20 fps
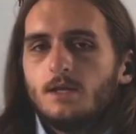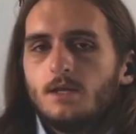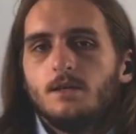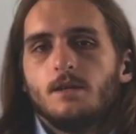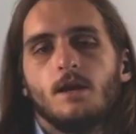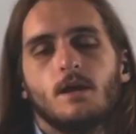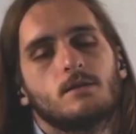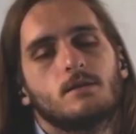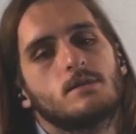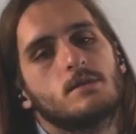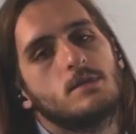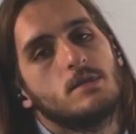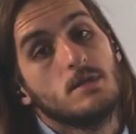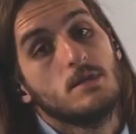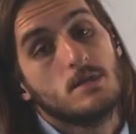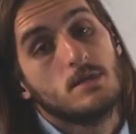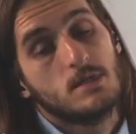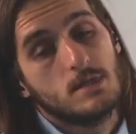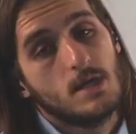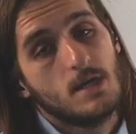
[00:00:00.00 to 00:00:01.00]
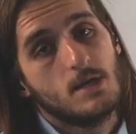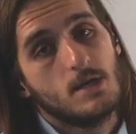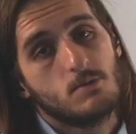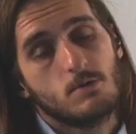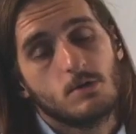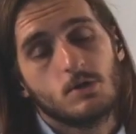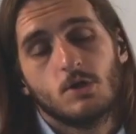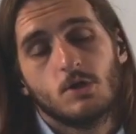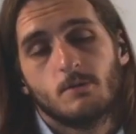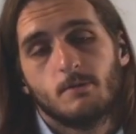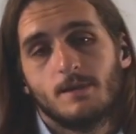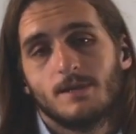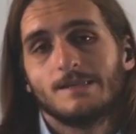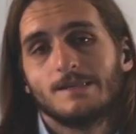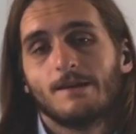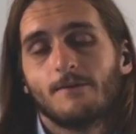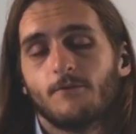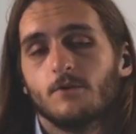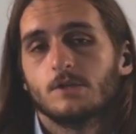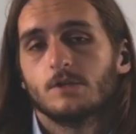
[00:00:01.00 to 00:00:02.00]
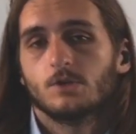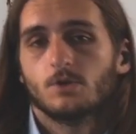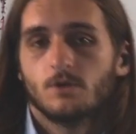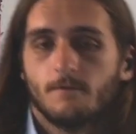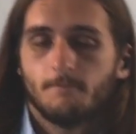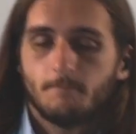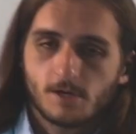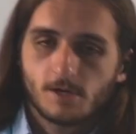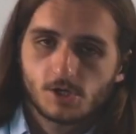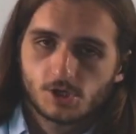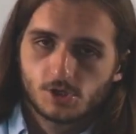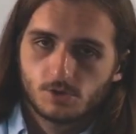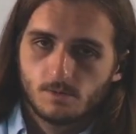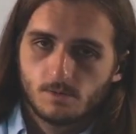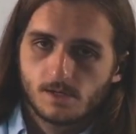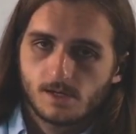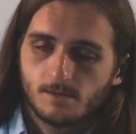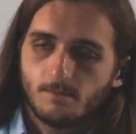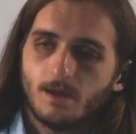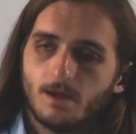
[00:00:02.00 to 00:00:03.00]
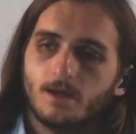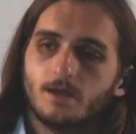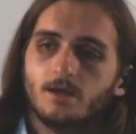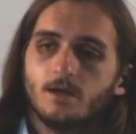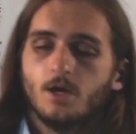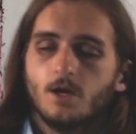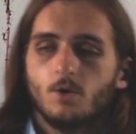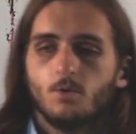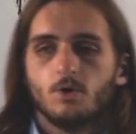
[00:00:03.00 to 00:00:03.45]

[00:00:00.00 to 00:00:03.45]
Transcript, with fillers: Next, instead, we're going to talk about a different sort of picture we can make,